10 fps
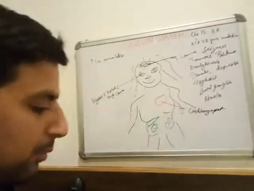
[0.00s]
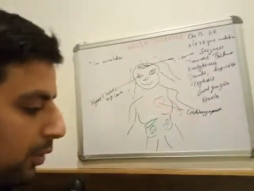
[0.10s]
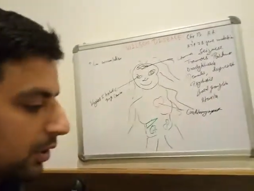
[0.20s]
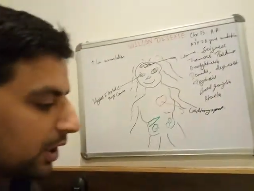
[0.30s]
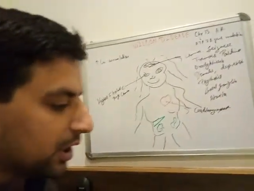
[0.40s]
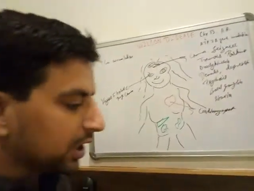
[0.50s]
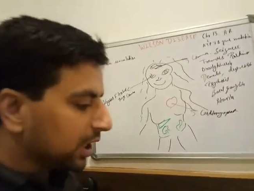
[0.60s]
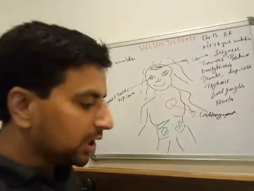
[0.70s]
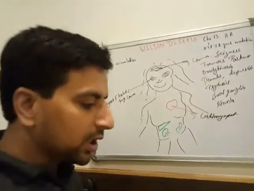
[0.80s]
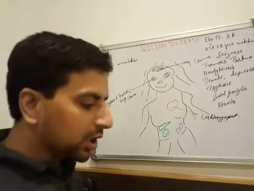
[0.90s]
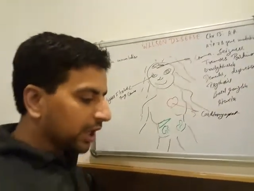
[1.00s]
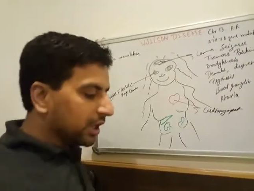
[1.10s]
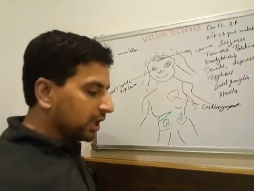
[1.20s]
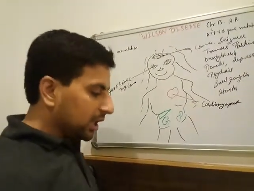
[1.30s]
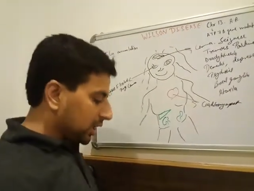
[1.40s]
both kidney. In
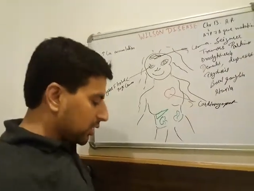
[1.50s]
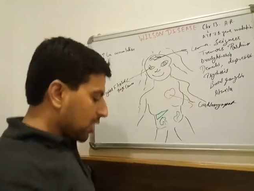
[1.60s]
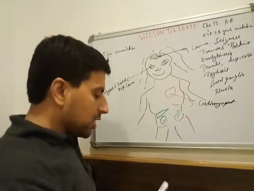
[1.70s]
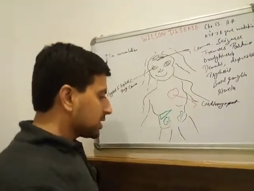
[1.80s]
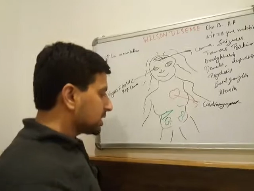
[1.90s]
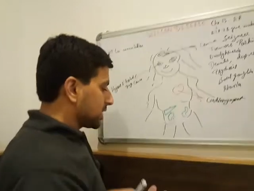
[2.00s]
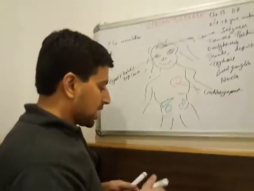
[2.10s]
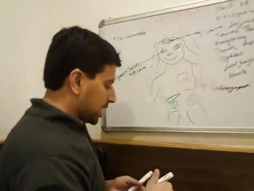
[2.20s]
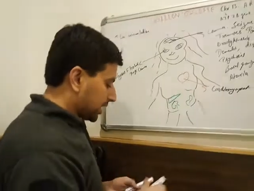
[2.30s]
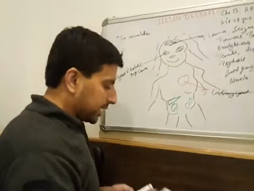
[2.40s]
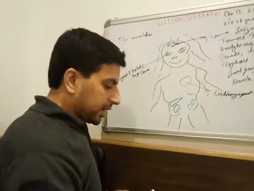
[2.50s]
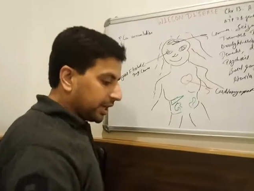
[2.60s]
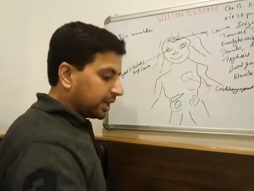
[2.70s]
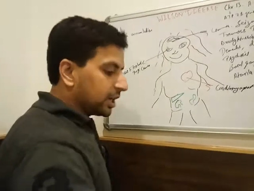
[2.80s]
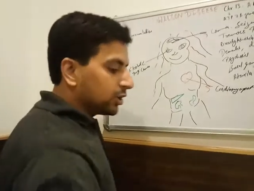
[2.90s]
kidney, it causes
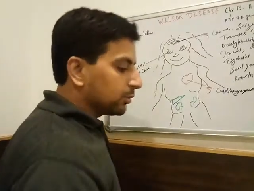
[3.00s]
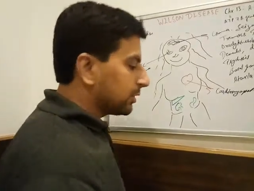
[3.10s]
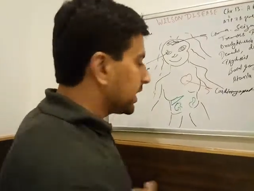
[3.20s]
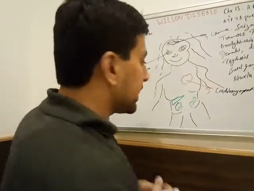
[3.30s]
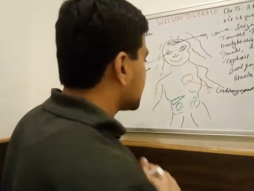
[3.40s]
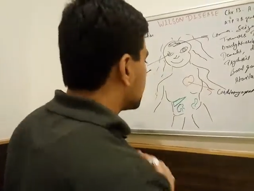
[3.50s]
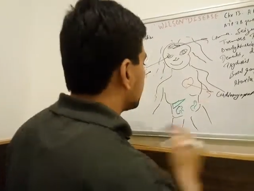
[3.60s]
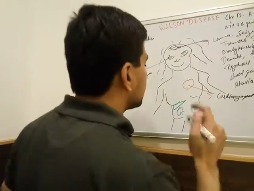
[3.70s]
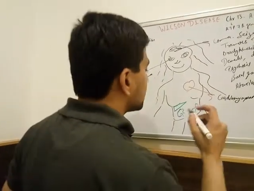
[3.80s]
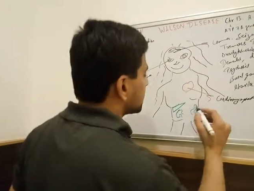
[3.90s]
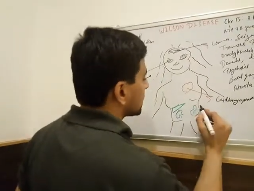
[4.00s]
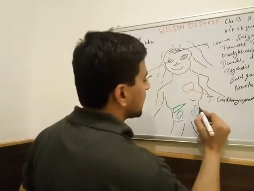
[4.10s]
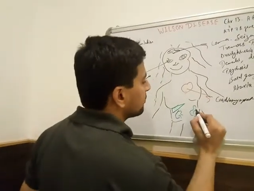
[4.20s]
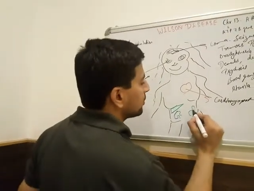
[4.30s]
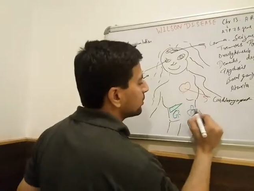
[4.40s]
renal tubular acidosis
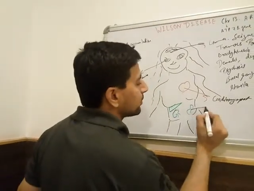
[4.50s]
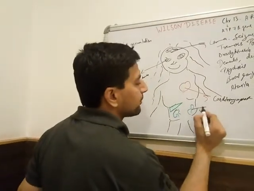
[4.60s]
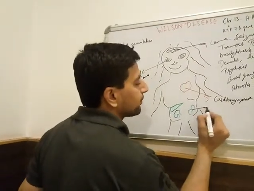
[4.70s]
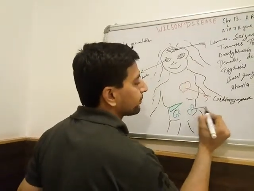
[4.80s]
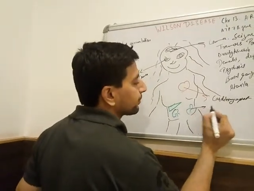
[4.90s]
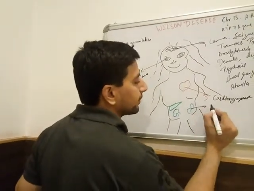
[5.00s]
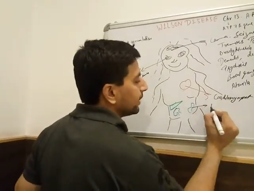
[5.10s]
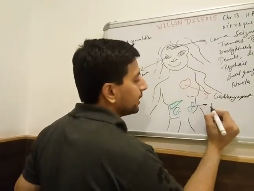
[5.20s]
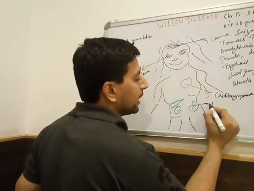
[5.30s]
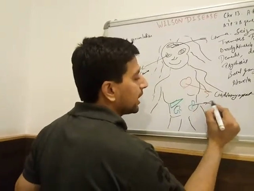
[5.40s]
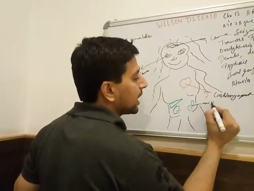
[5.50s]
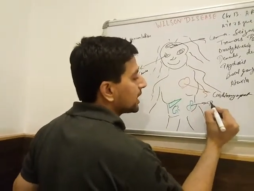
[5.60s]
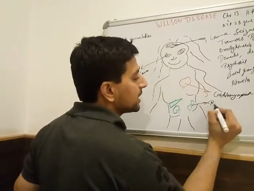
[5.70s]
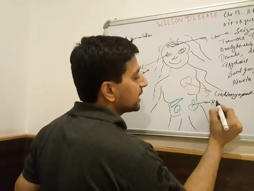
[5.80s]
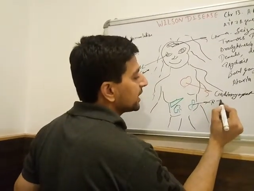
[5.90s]
type 2.
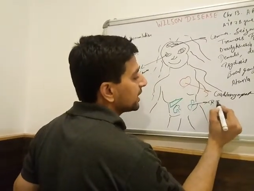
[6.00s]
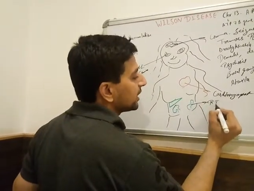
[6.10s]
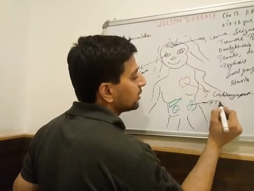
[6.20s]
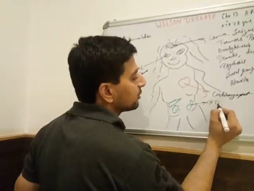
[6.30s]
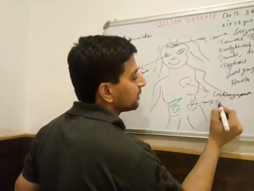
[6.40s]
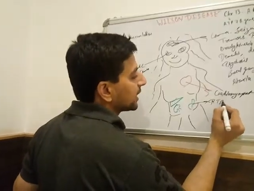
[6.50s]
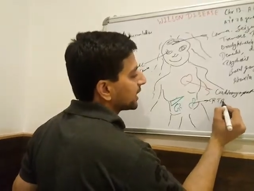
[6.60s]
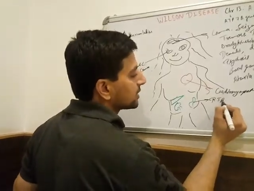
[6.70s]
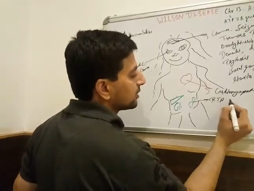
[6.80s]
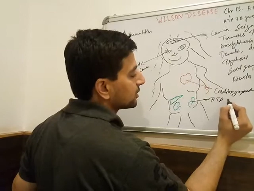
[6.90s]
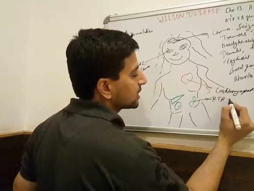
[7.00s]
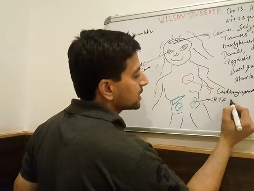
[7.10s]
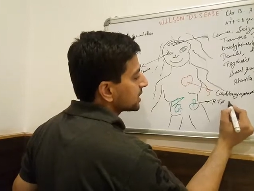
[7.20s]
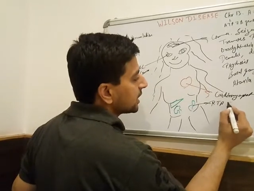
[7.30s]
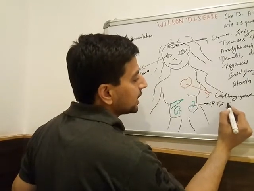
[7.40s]
RTA, renal tubular
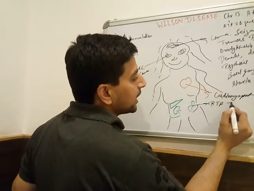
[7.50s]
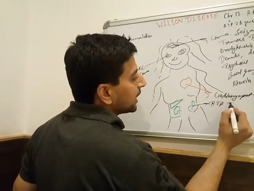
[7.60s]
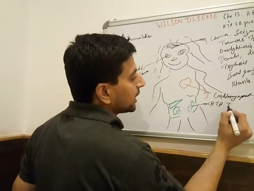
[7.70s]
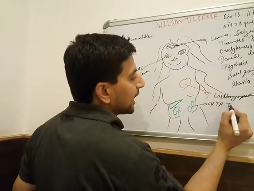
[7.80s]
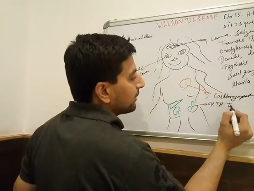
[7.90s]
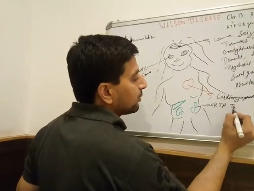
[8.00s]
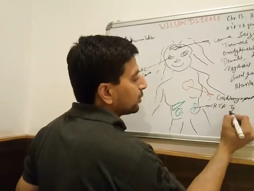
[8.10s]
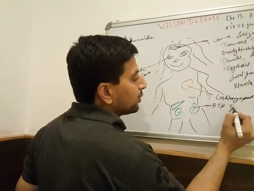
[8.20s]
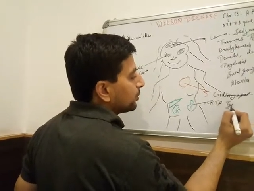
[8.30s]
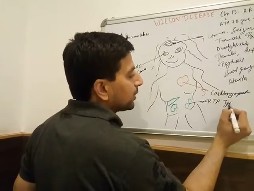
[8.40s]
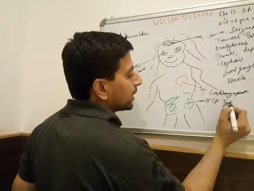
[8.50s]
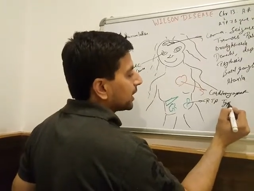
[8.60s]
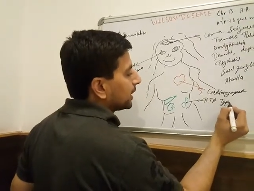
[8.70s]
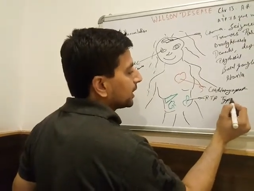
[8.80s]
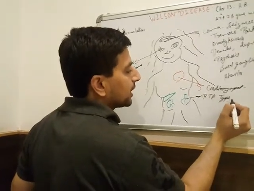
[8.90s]
acidosis type 2
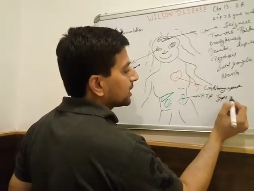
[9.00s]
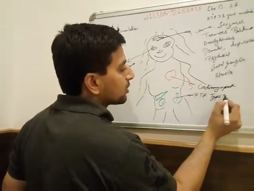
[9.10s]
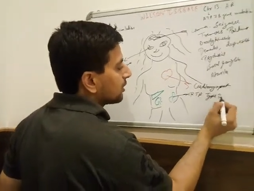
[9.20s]
in case